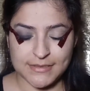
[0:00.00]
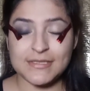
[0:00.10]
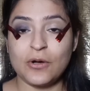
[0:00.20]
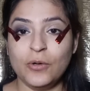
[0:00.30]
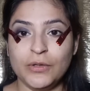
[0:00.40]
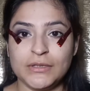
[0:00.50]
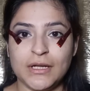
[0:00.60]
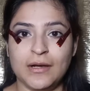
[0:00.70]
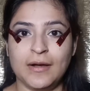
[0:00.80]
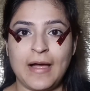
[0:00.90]
So
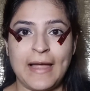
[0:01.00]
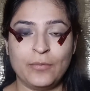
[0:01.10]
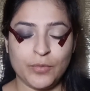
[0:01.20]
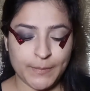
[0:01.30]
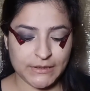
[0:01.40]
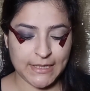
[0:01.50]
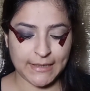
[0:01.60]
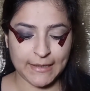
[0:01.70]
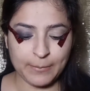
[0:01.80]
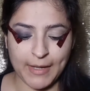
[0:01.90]
I would be
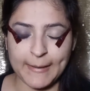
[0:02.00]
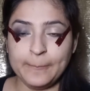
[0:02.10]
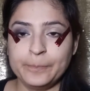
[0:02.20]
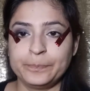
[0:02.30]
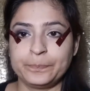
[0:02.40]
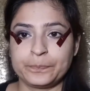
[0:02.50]
taking my